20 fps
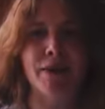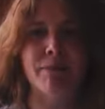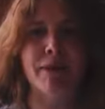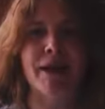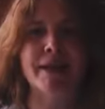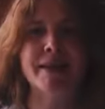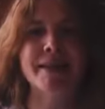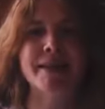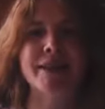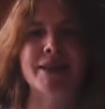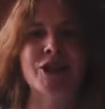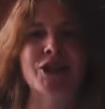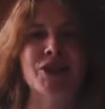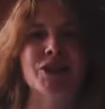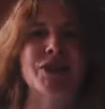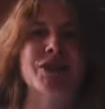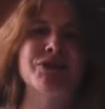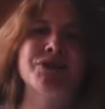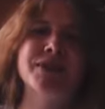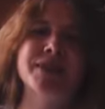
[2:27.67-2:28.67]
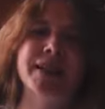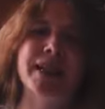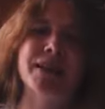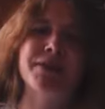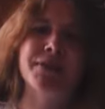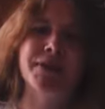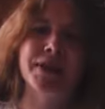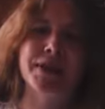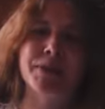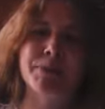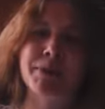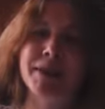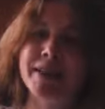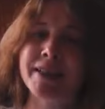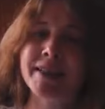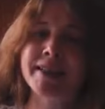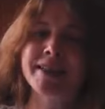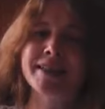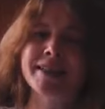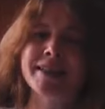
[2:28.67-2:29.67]
message of saving the
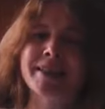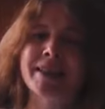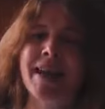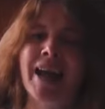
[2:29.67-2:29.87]
bees,